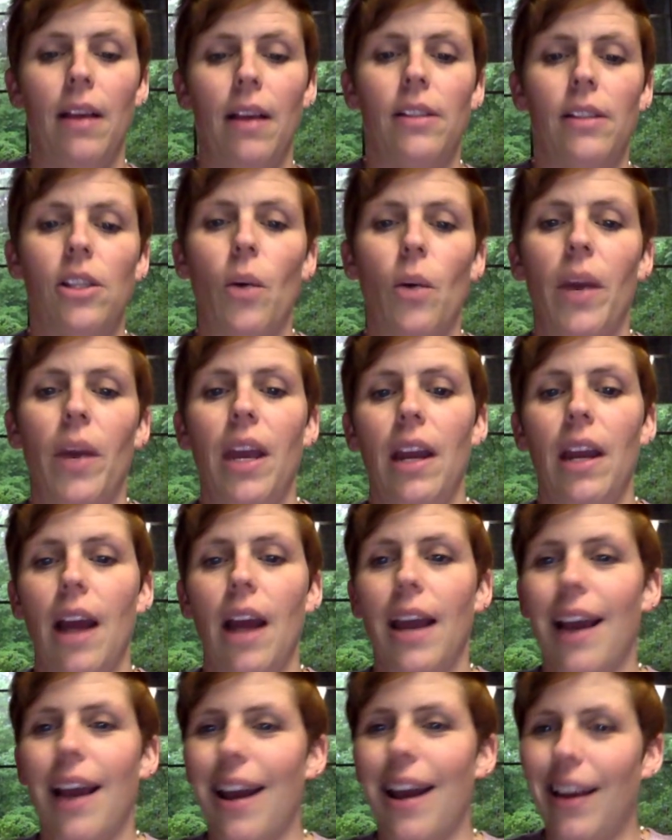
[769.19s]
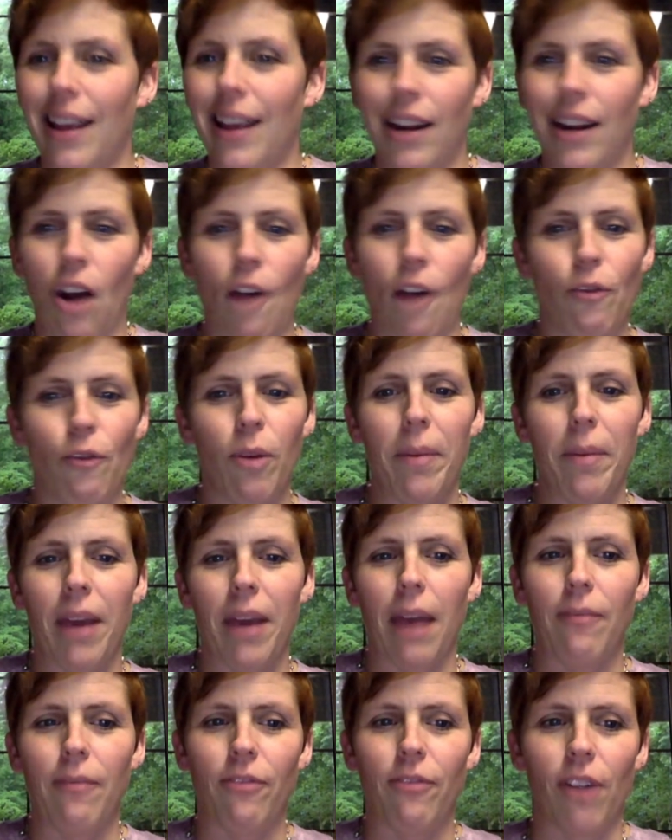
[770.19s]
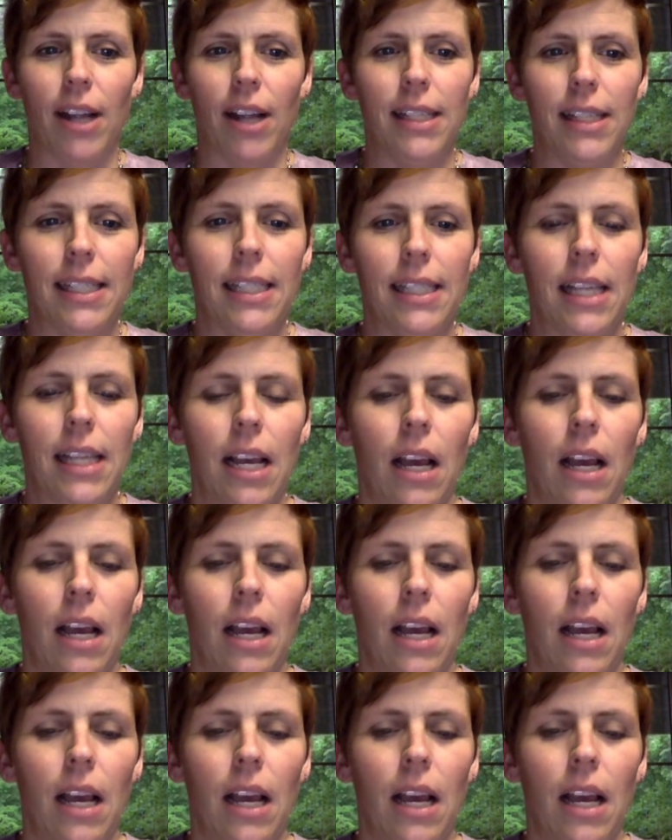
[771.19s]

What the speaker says: So he and I kind of hit it off. We became friends.